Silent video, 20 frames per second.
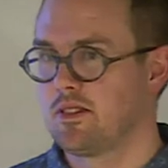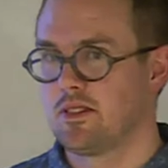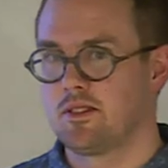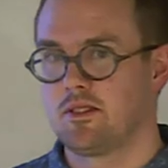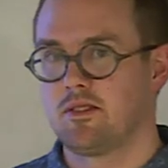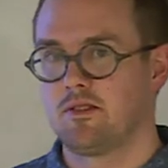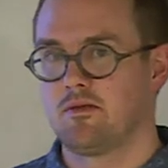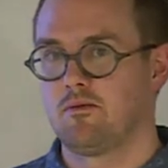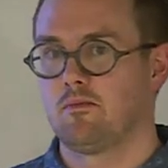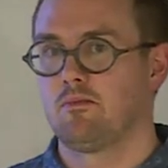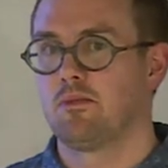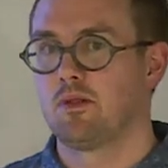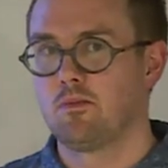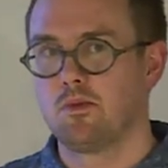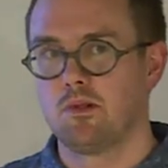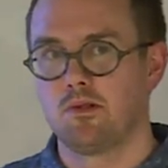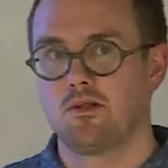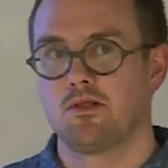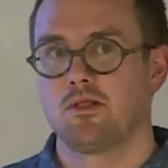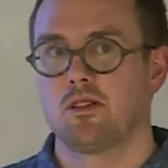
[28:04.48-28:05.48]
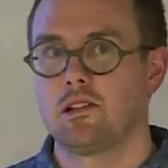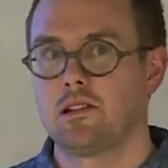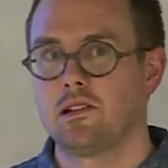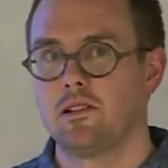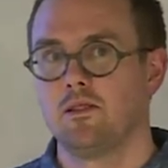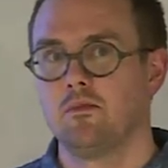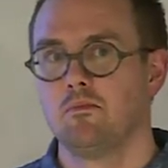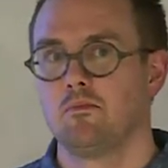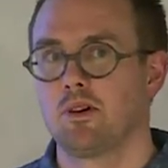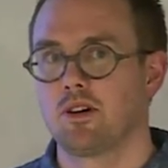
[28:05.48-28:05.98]
the sort of proposal
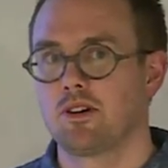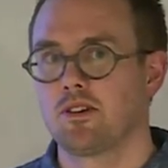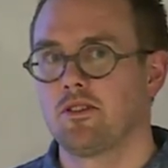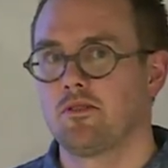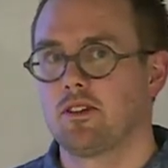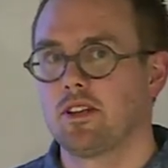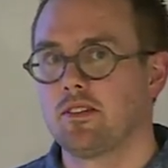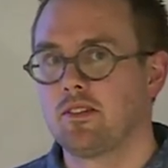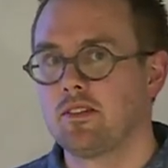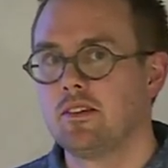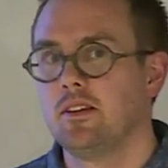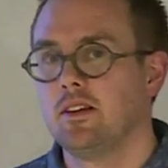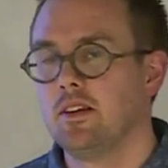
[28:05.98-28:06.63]
part of it.